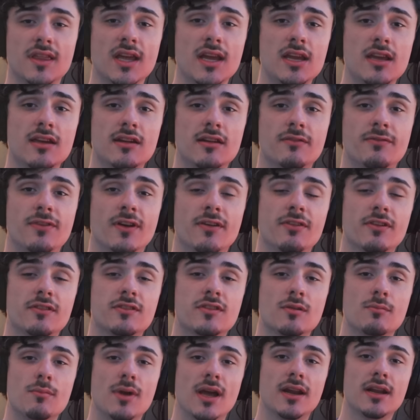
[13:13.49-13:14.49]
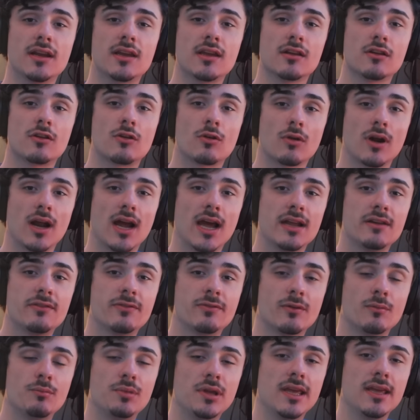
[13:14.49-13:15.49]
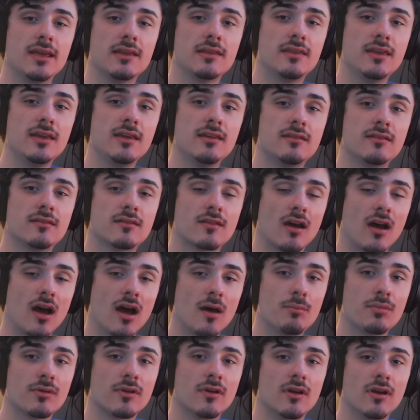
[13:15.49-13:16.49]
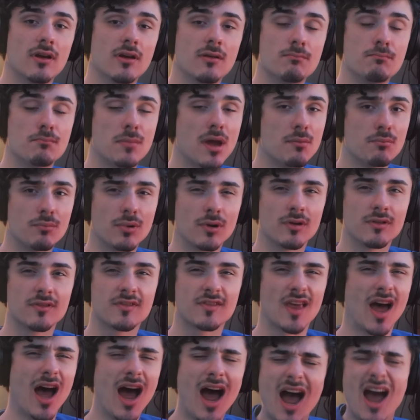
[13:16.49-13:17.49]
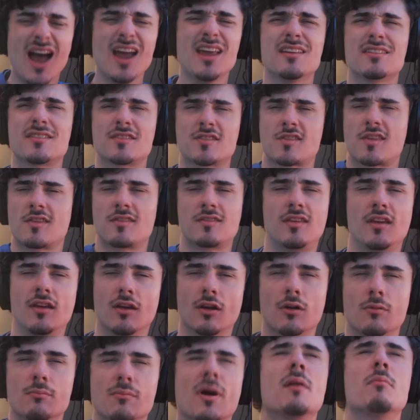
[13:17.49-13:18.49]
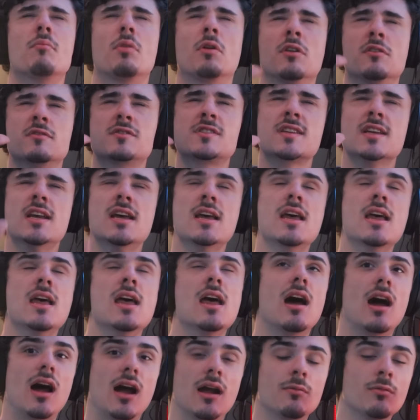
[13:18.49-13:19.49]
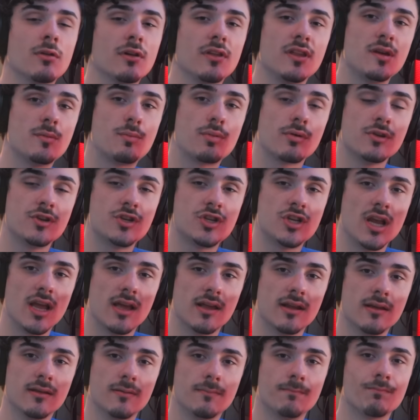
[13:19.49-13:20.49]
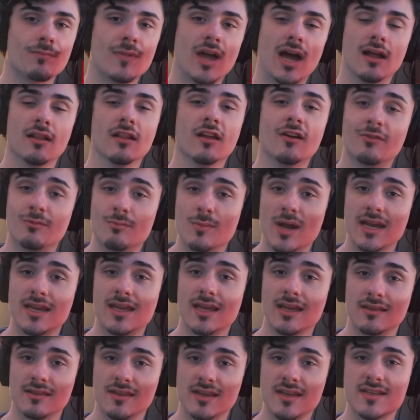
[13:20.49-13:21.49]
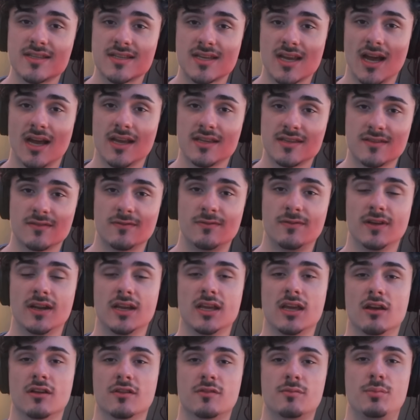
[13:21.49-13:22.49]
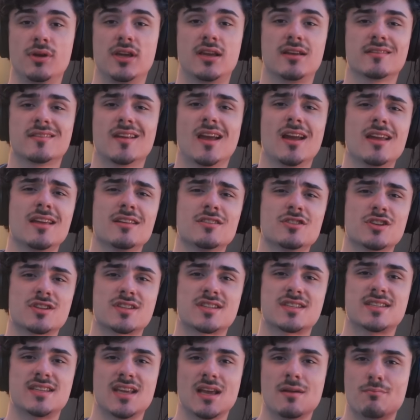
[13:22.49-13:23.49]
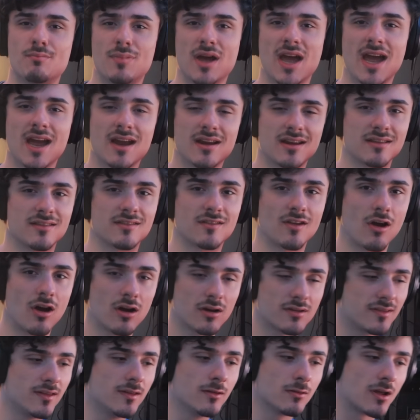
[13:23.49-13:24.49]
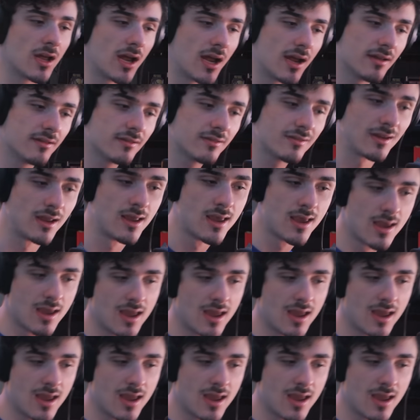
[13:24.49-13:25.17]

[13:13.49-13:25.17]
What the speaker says: Thank you to Vivid, Dermetic, and Crad for being the top members, the highest tier members. I really appreciate it. I love making these kinds of videos because I can just sit back and talk to you guys.